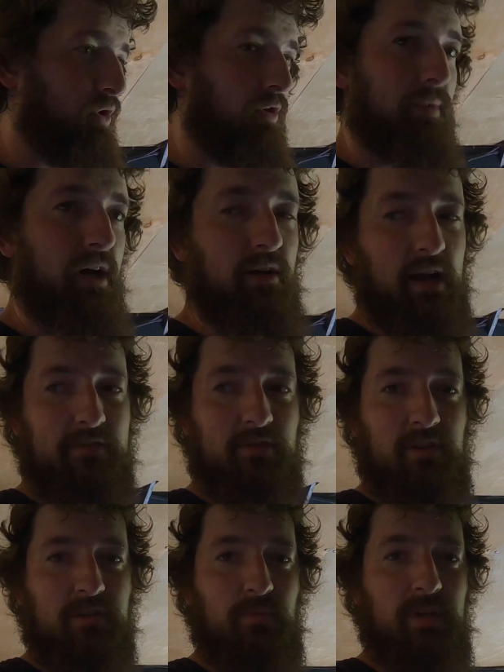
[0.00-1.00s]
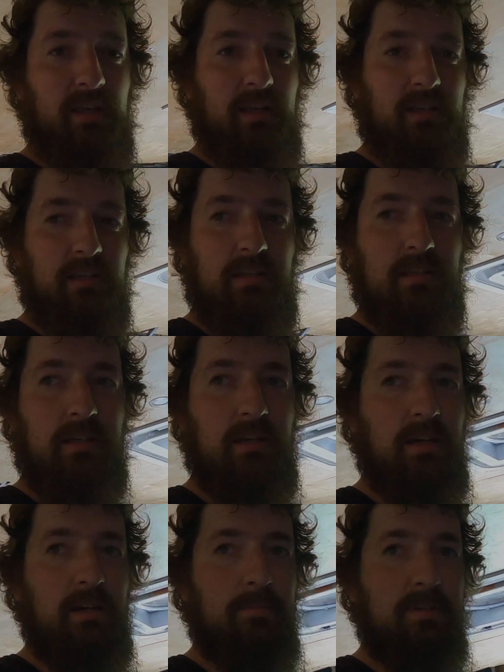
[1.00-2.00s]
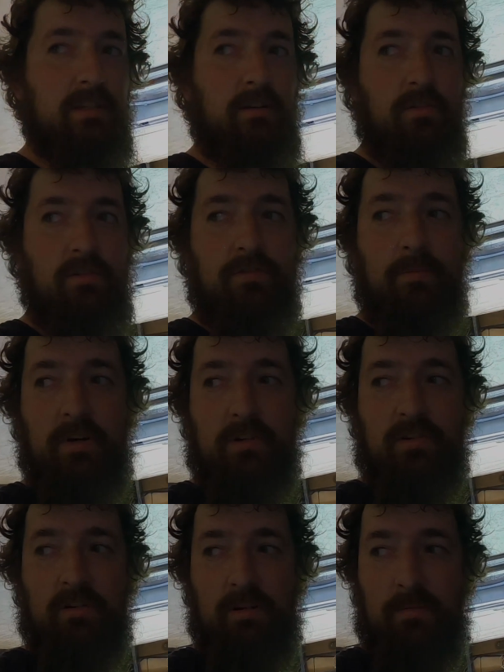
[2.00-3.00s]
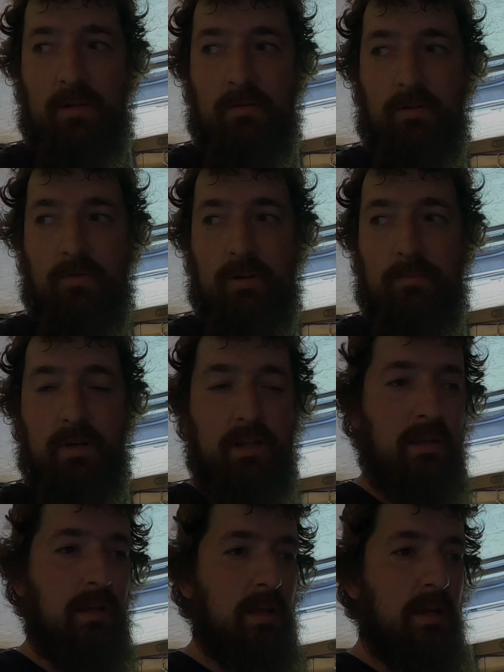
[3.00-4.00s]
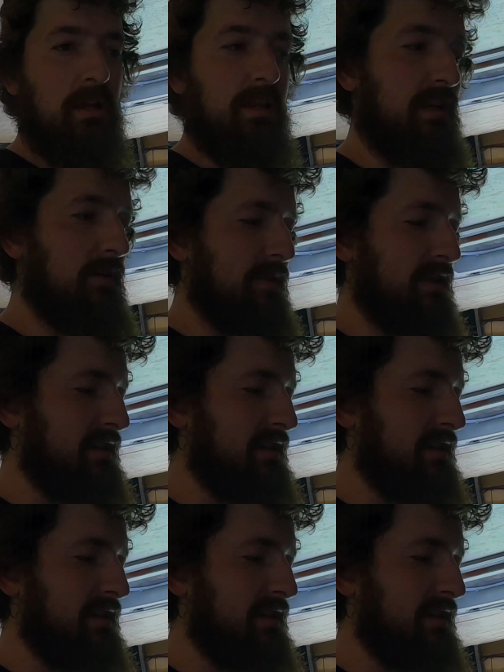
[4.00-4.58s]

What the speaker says: pull them out after this weekend, because I don't know if the bunks are going to be able to go in, but they need to be